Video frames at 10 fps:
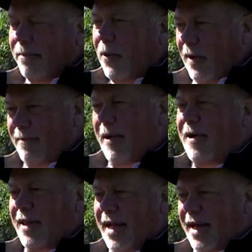important
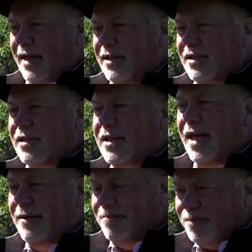part of that is
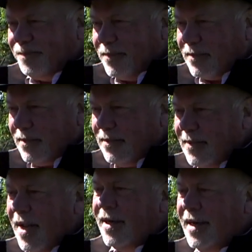that
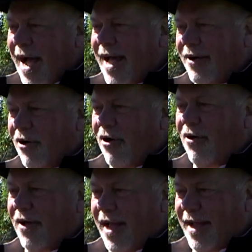not
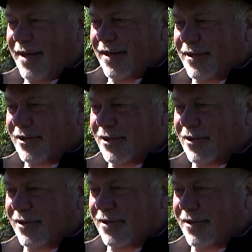all Angus
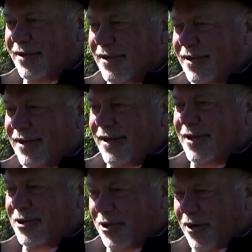
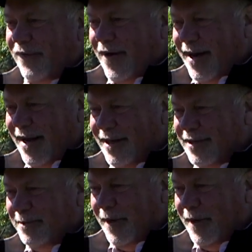is certified Angus